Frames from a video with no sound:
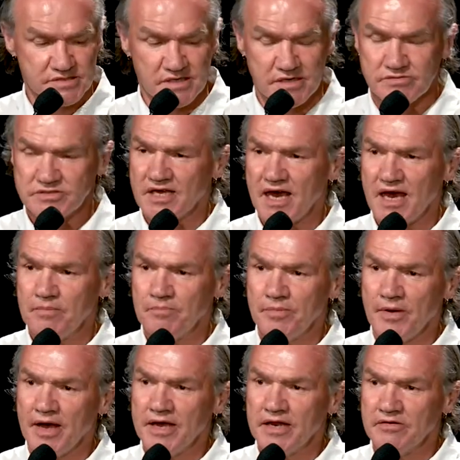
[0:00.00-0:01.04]
He was a
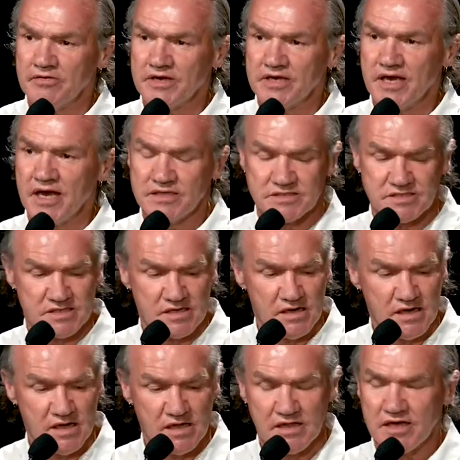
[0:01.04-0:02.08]
campaigner against
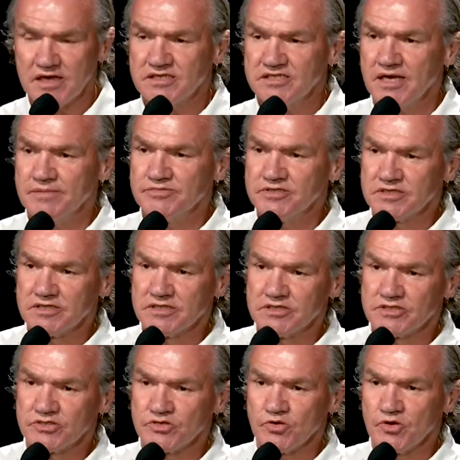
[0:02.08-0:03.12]
the attempts to
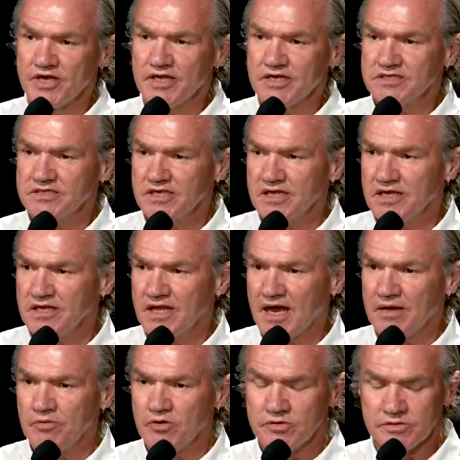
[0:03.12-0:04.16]
destroy inner city
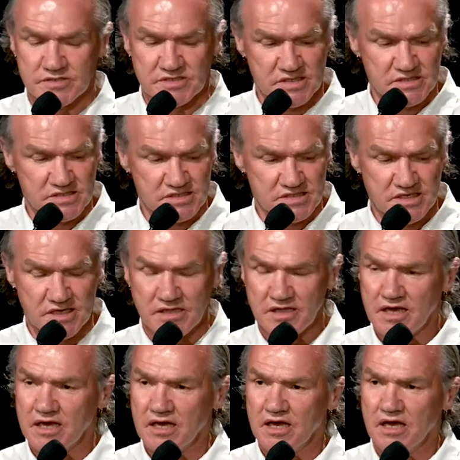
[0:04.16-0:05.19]
neighbourhoods in
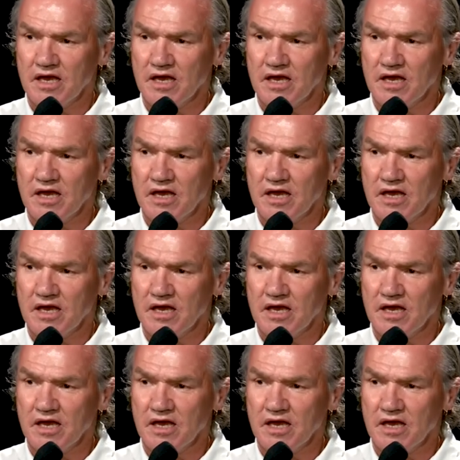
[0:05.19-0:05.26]
Sydney.